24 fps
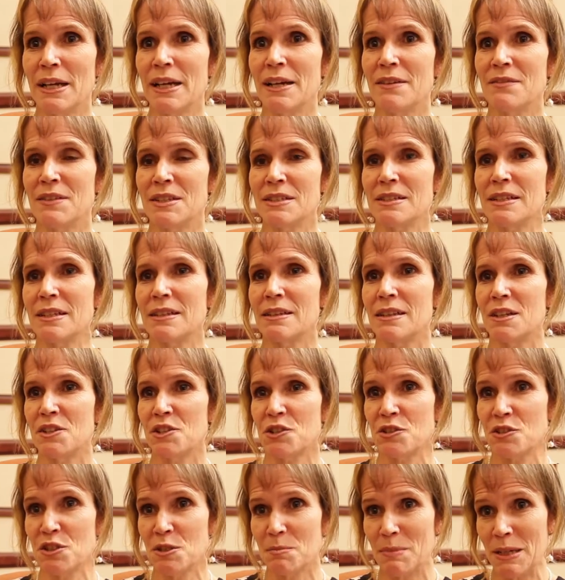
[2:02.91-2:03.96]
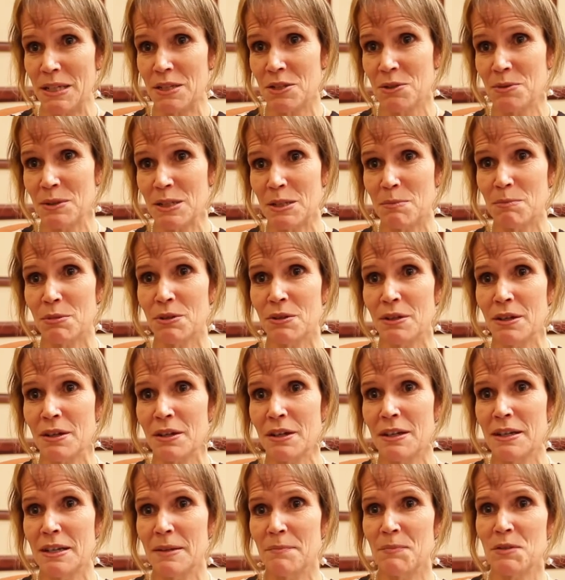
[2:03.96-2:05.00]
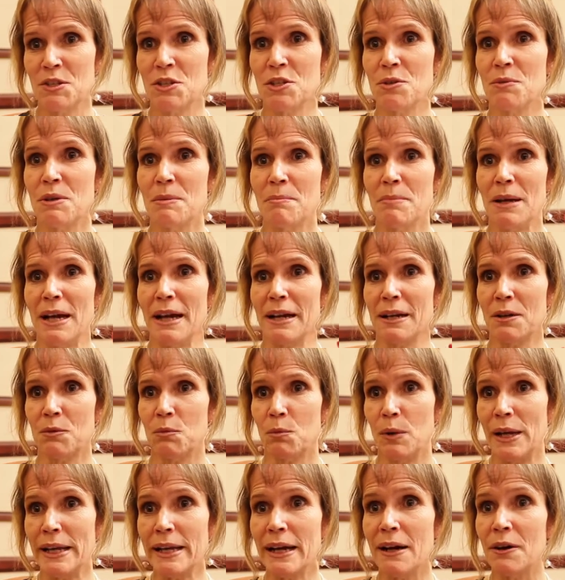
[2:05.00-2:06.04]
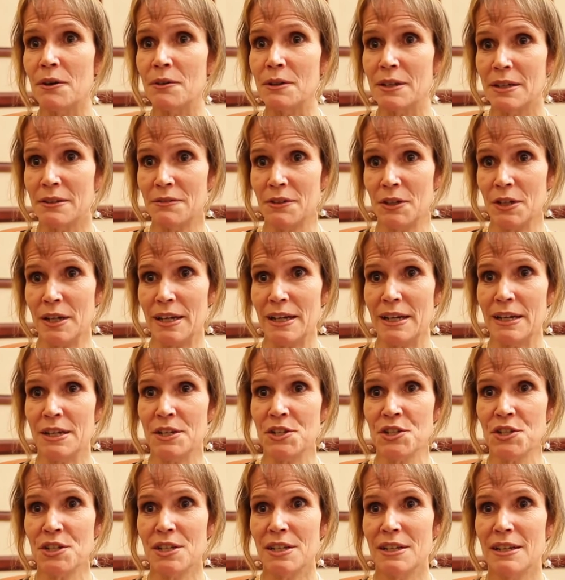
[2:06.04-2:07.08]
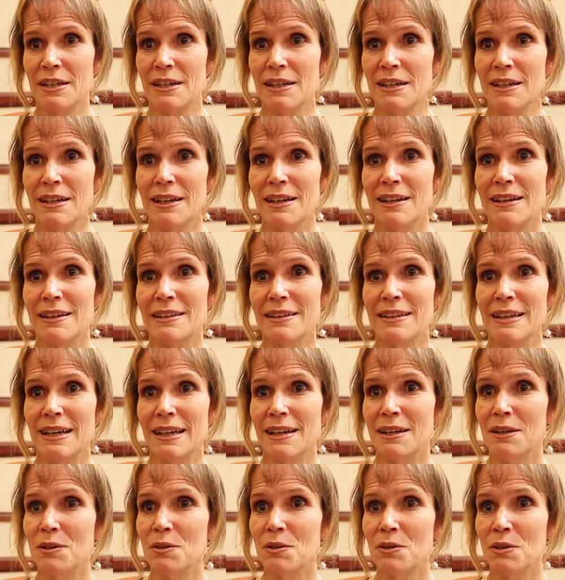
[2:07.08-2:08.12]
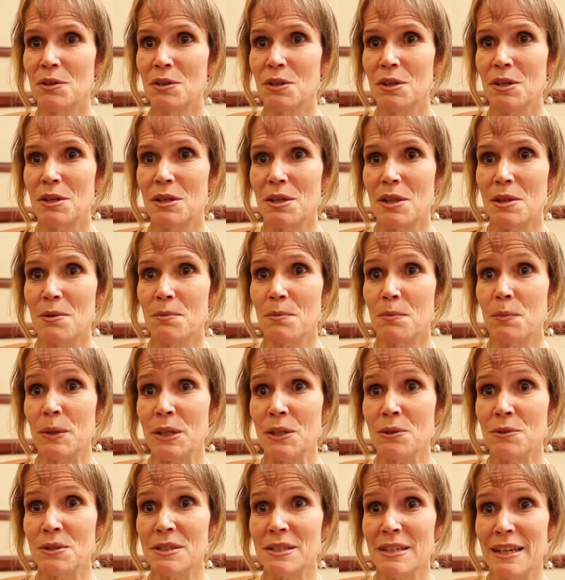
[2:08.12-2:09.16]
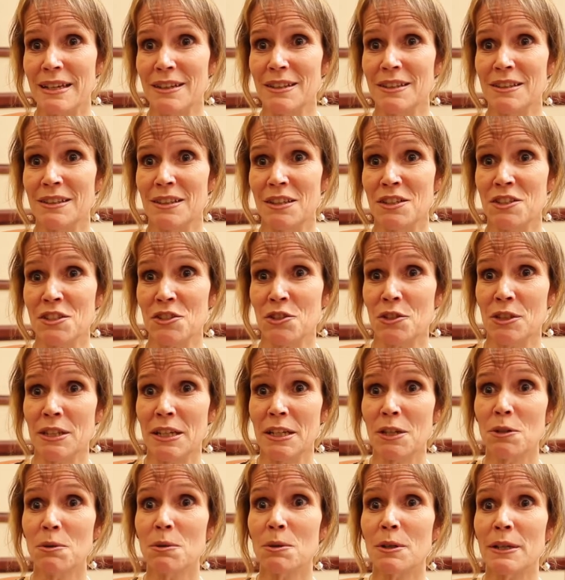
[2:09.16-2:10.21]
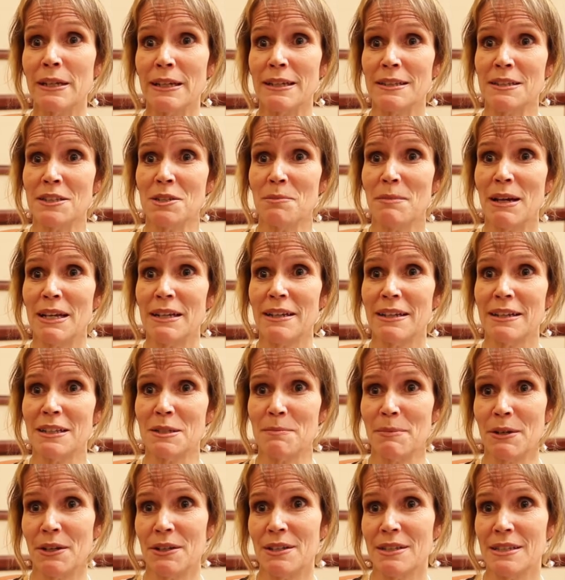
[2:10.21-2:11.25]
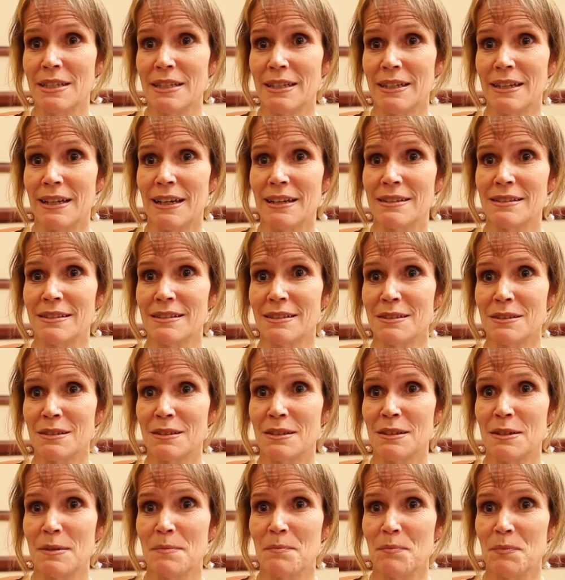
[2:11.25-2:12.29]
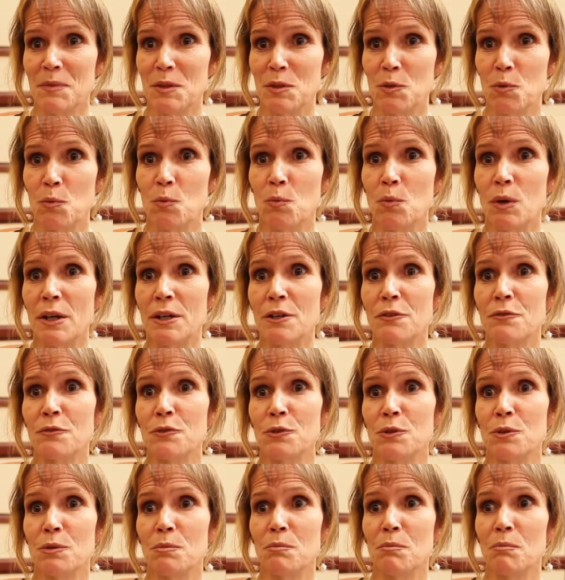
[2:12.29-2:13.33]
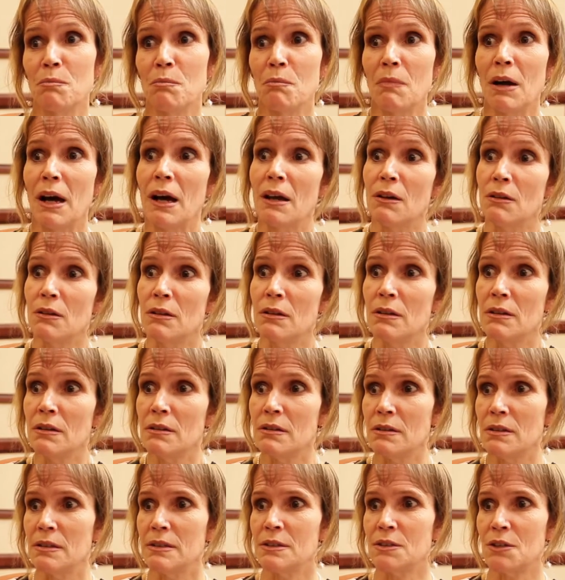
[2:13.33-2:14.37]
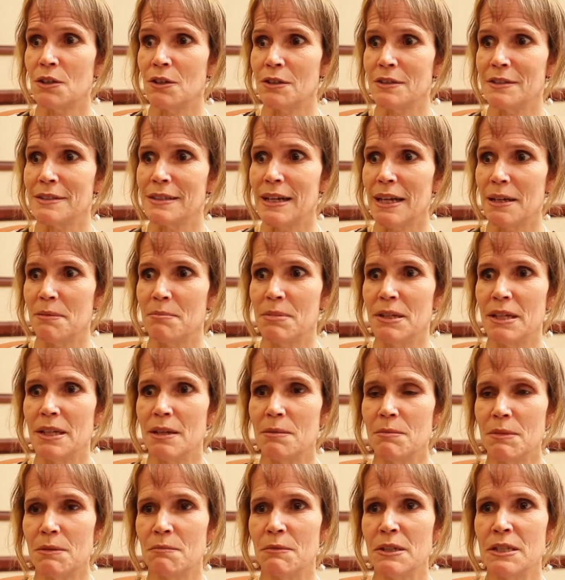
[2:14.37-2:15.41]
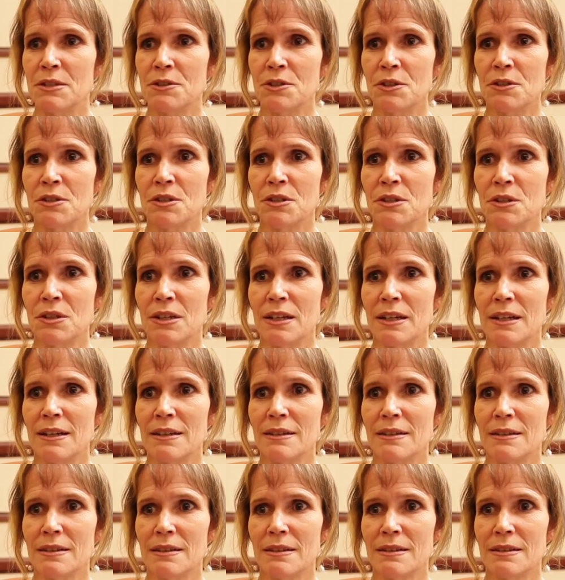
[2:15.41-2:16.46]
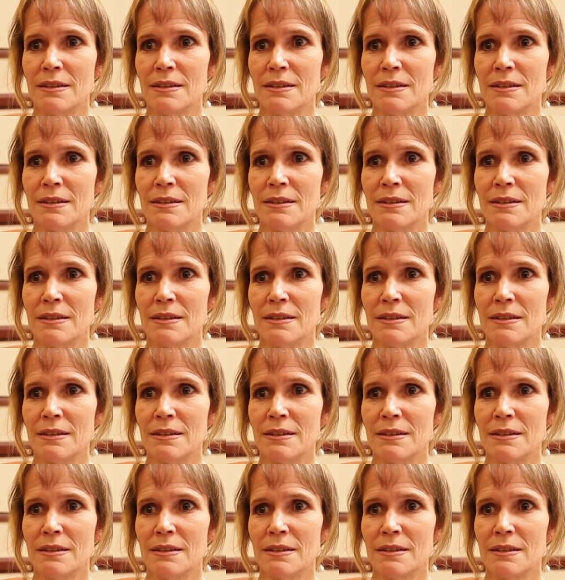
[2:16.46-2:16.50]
have the psychological space to explore. So we back way out of our edge. And then we use psychological inquiry, and Somatic Experiencing has this wonderful model. It's called SciBAM, and we start to look at